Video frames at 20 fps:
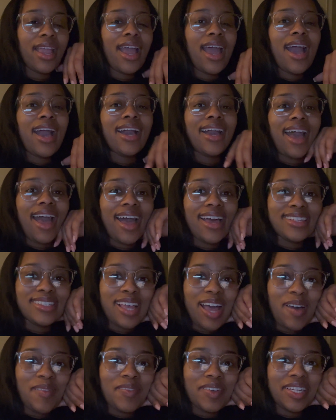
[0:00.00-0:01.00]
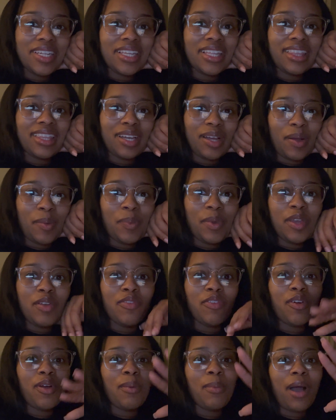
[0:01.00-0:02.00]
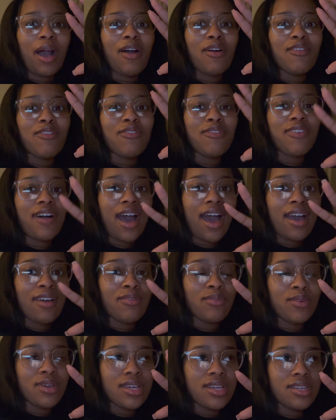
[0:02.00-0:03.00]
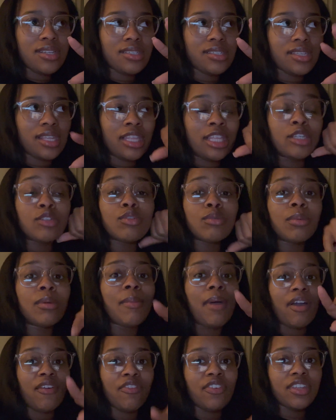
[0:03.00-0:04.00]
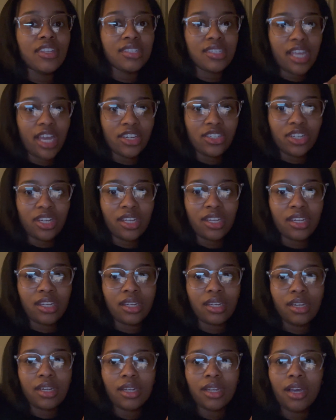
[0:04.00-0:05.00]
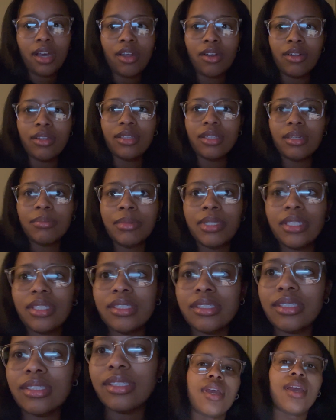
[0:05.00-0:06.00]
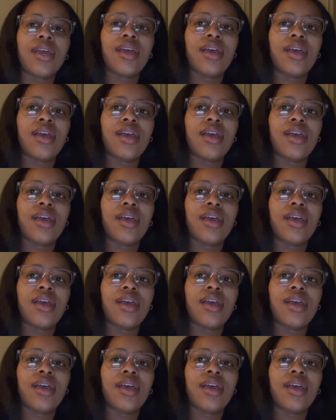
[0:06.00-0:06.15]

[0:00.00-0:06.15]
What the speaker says: Guys, I've been in therapy for about 5 weeks. This will be my 5th session. Hold on, let me listen.